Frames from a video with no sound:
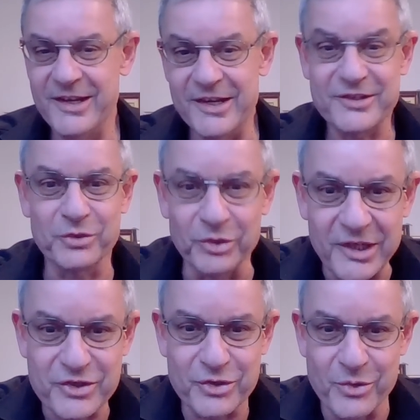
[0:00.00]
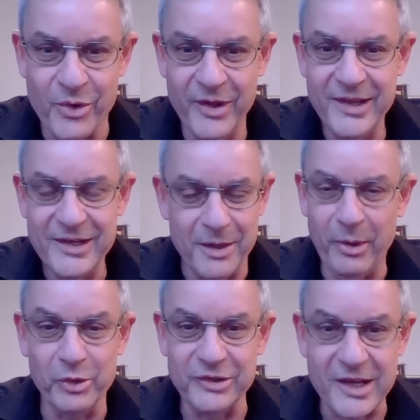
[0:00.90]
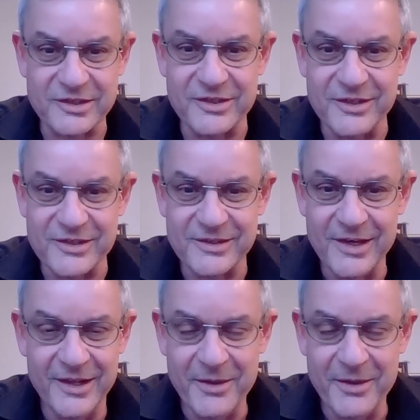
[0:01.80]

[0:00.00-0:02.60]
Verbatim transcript: has to teach you about narcissists.